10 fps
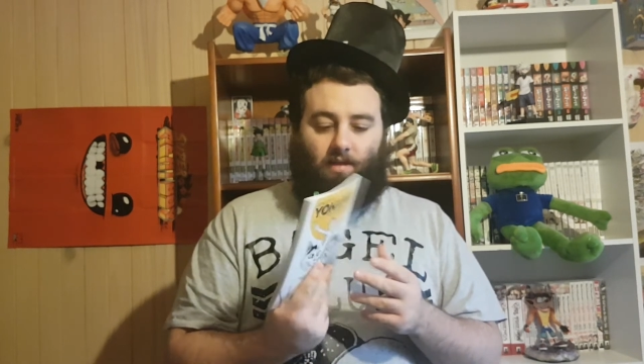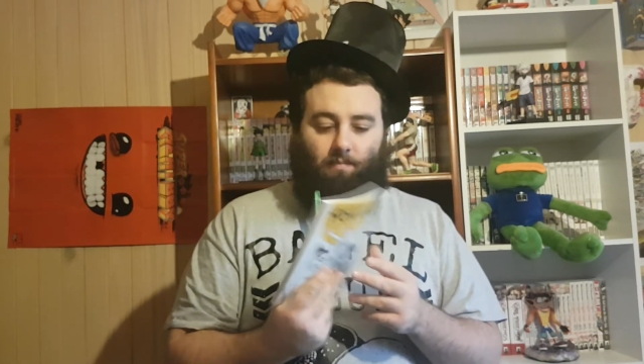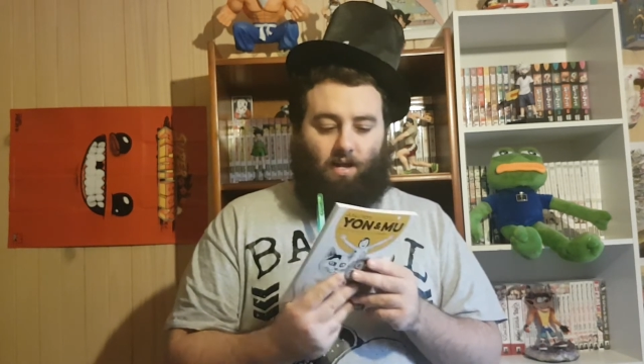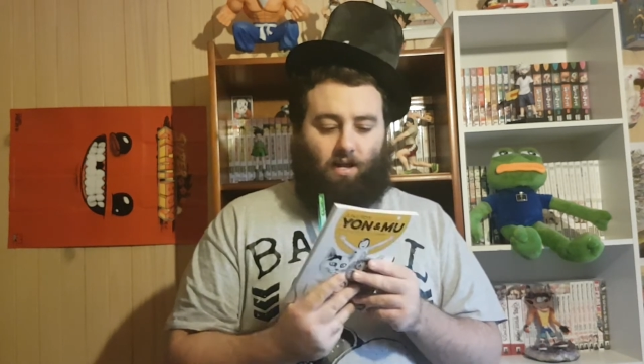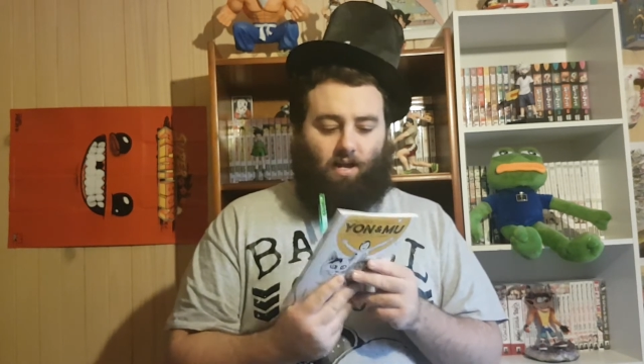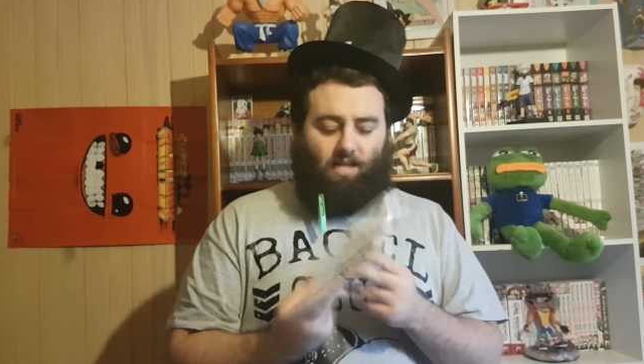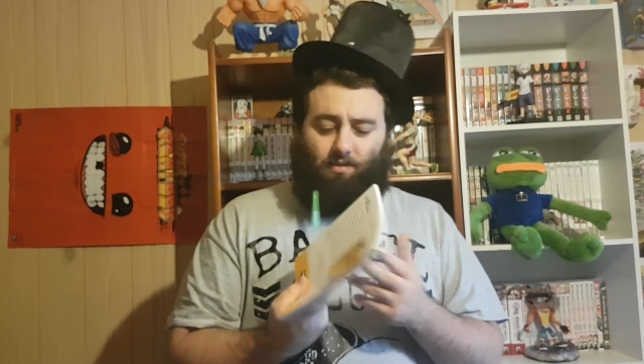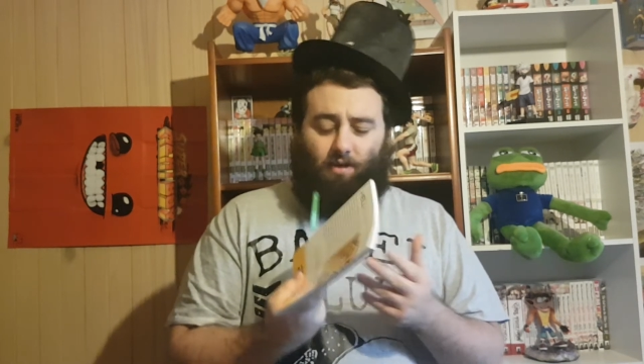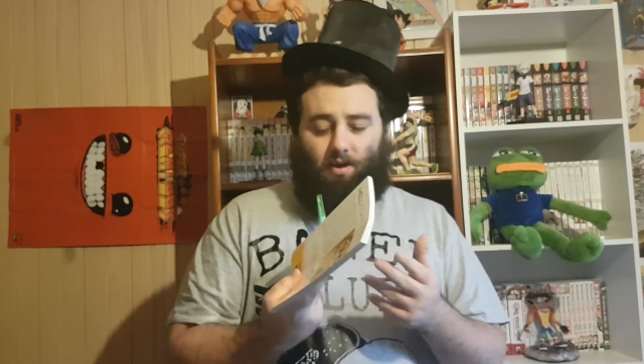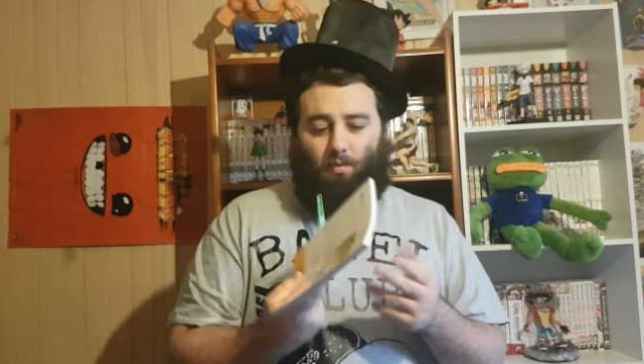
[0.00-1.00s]
I
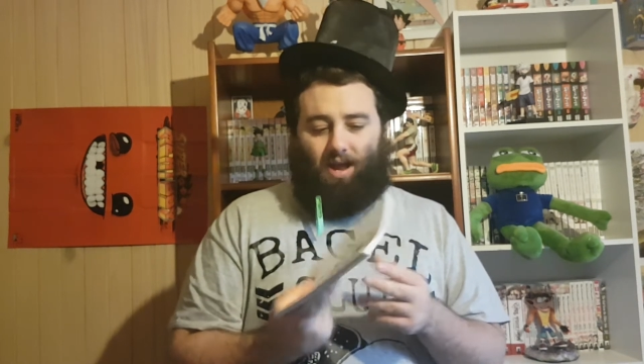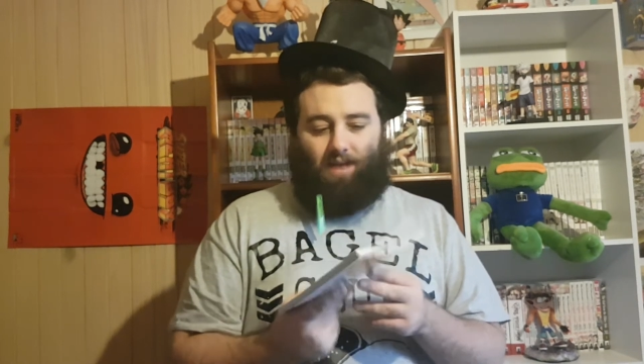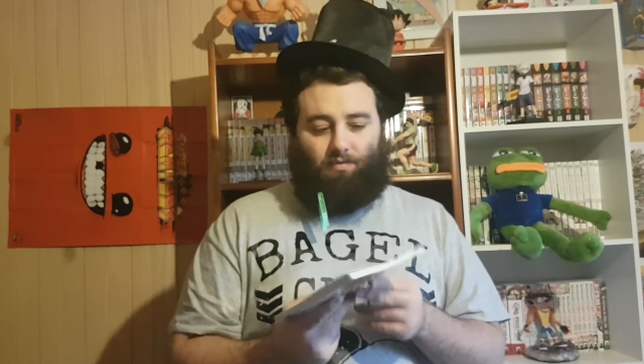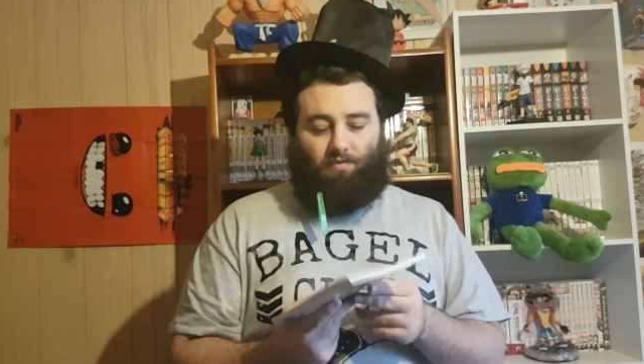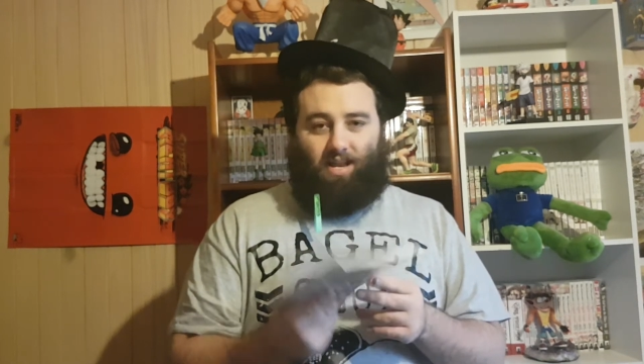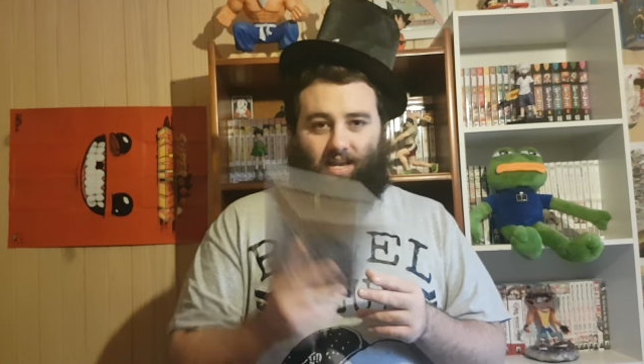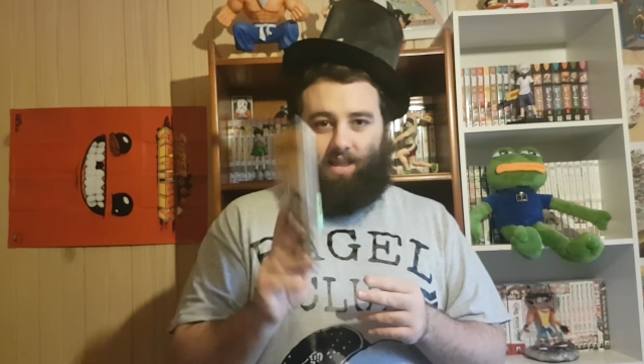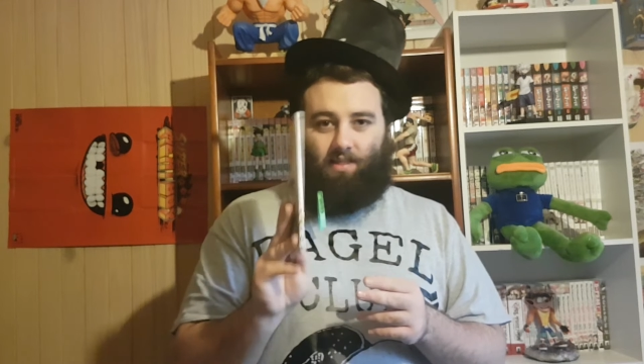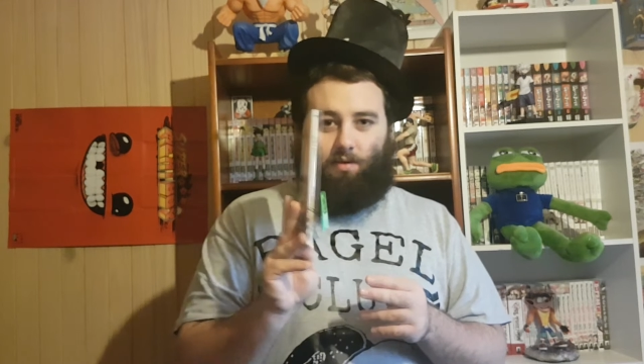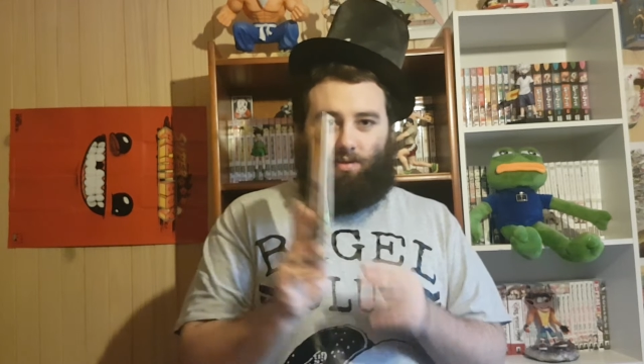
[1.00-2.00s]
still don't know why I haven't read it
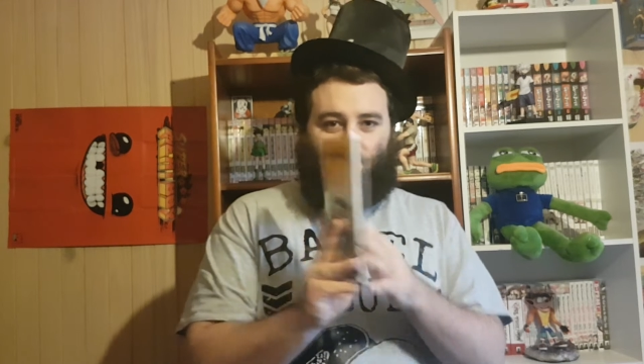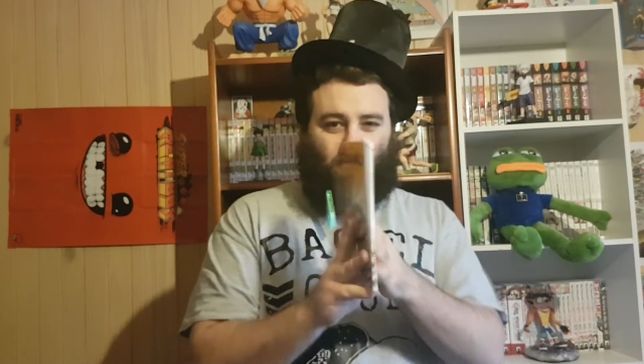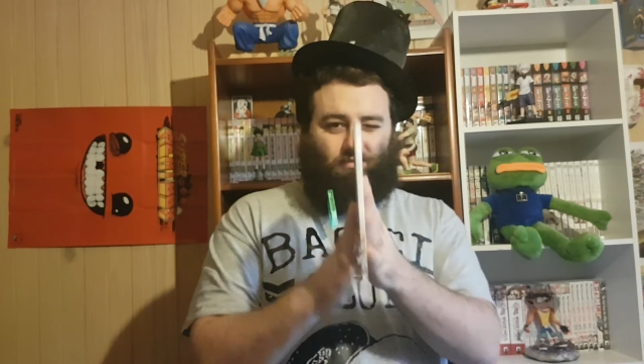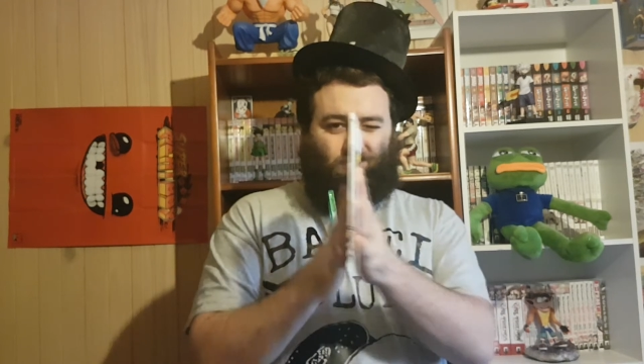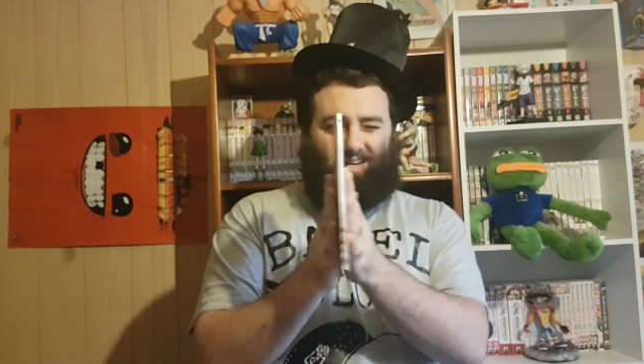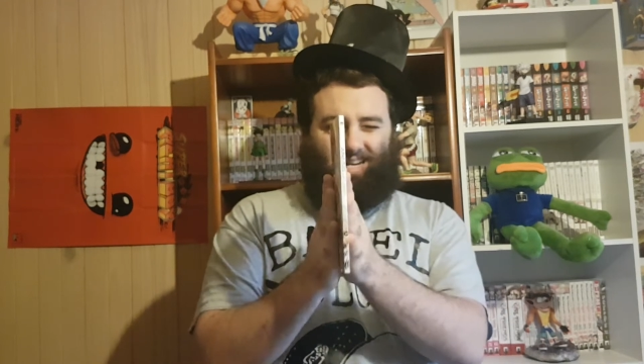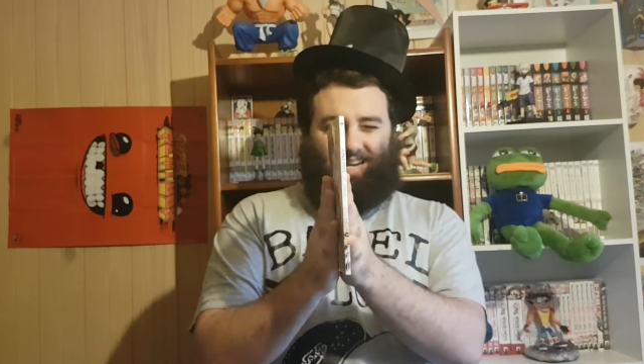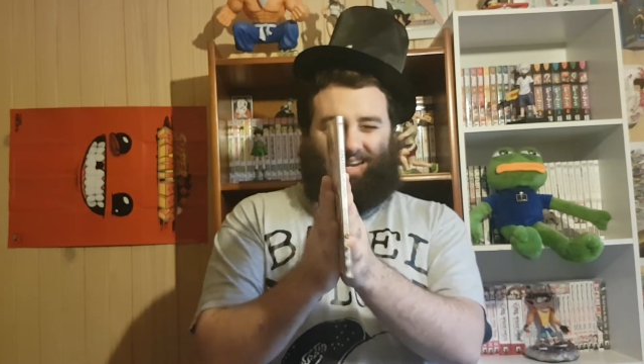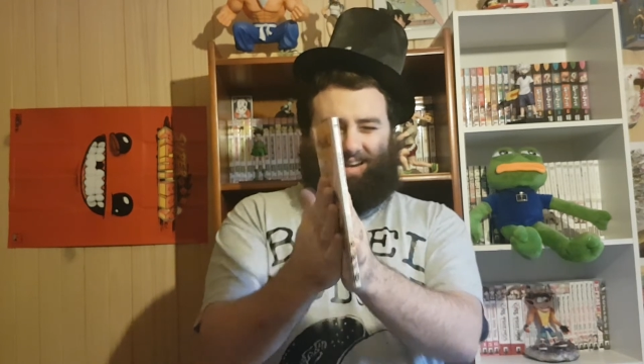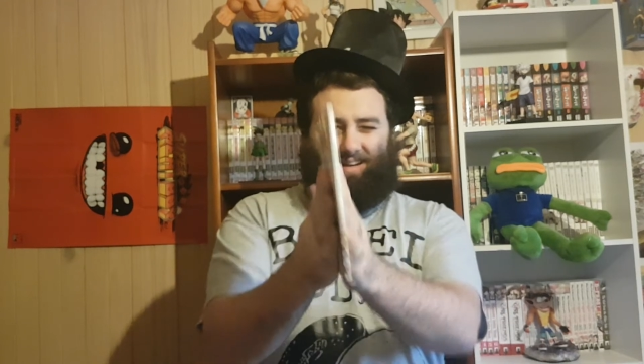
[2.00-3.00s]
yet though. It's like
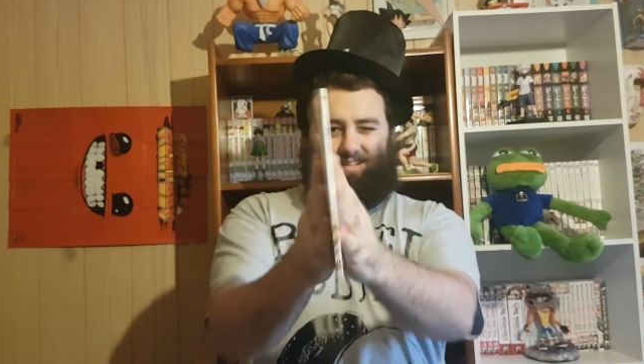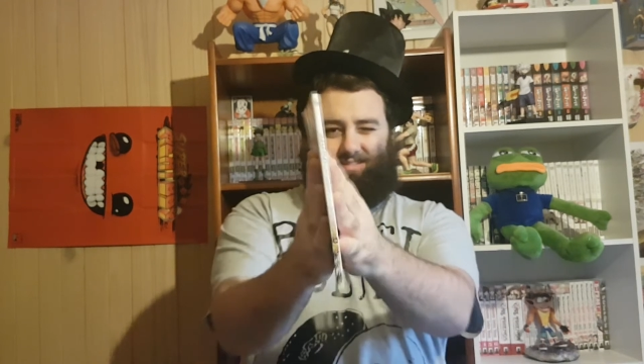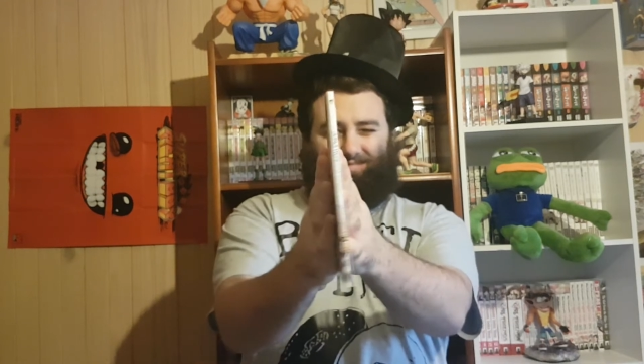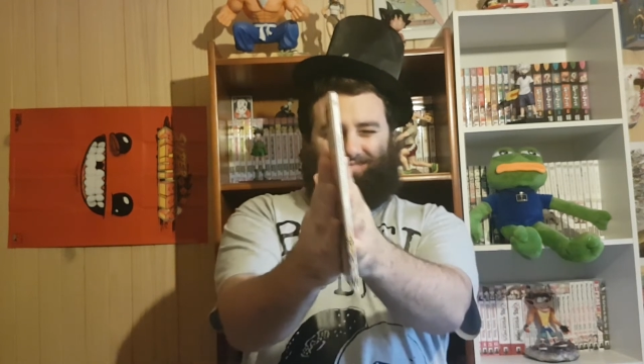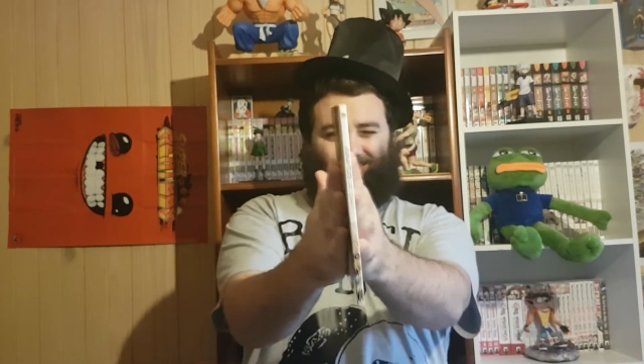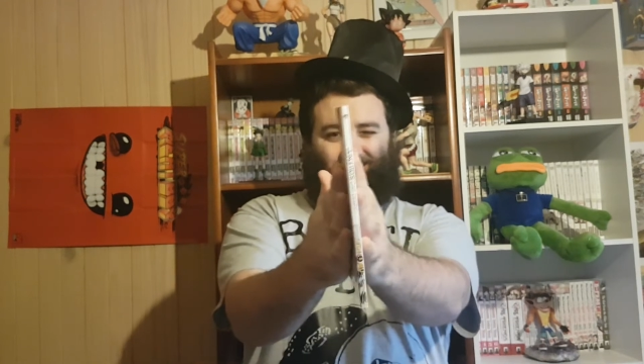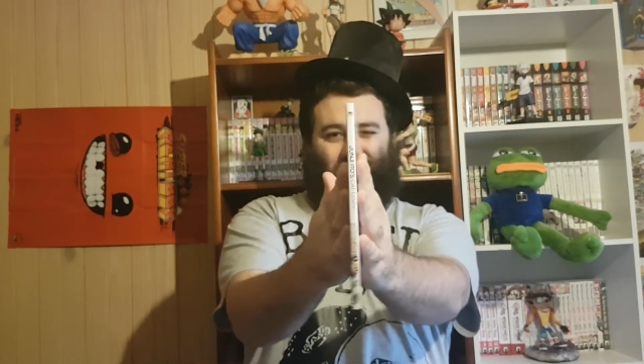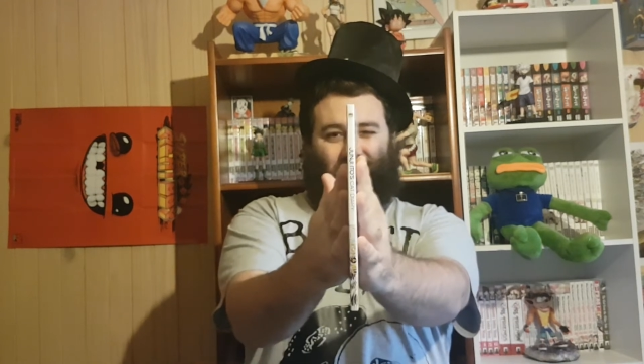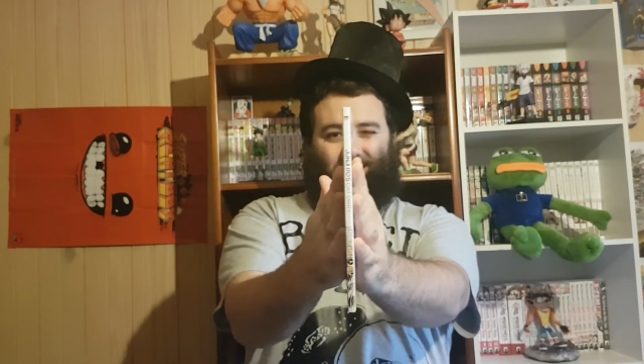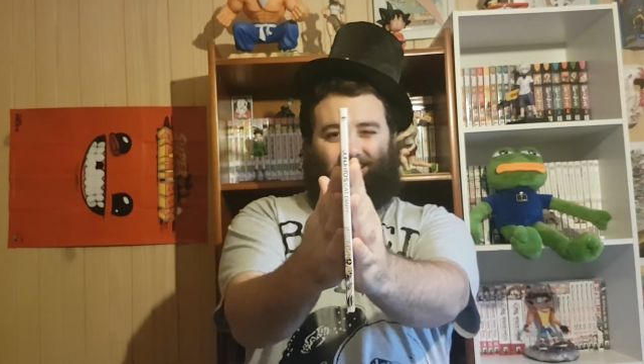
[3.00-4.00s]
really,
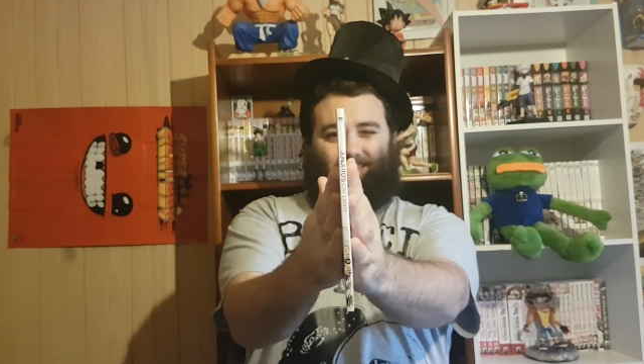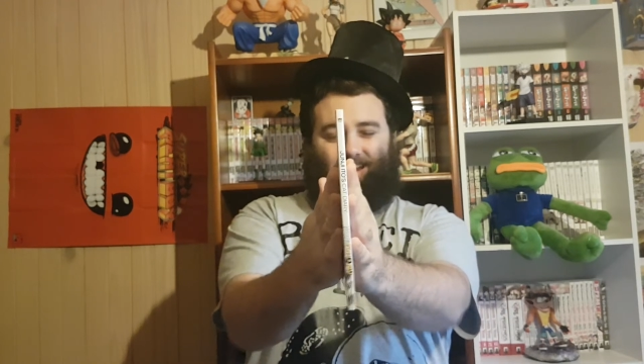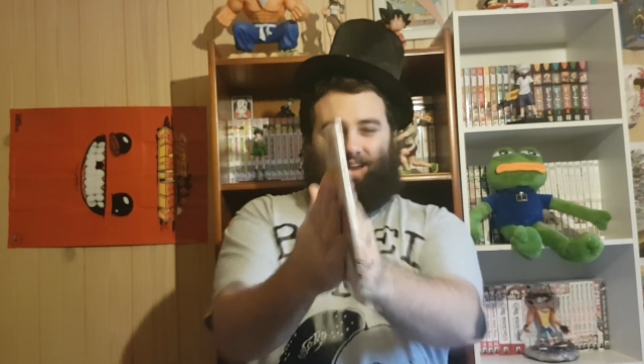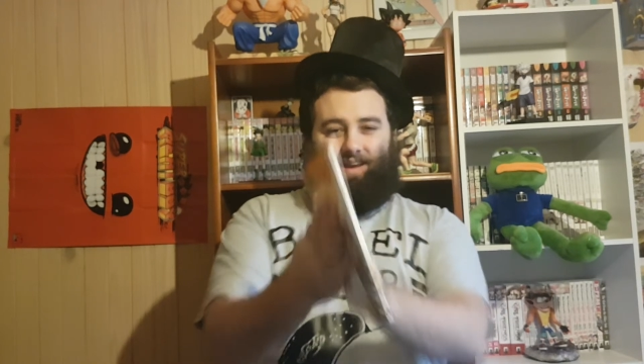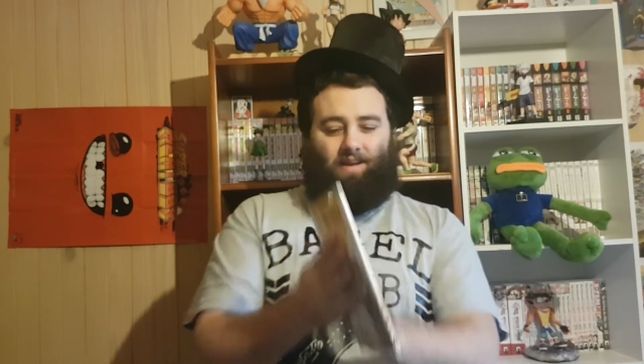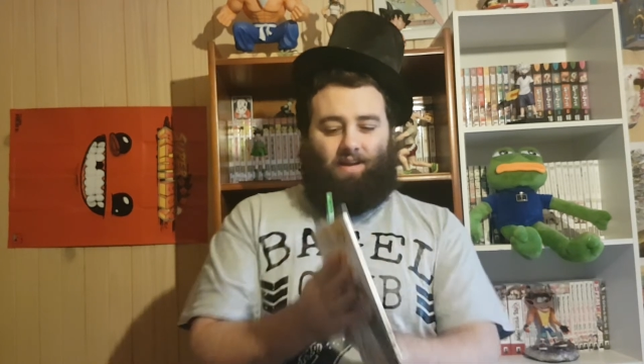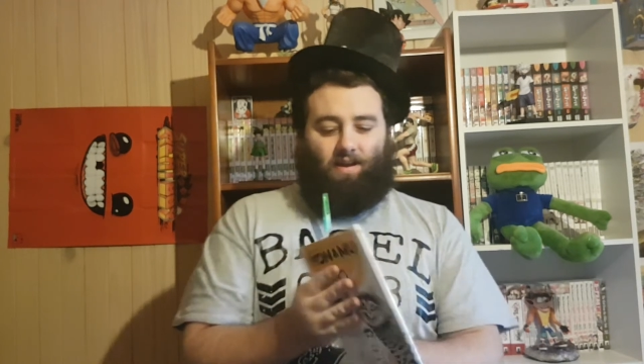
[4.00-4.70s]
really thin.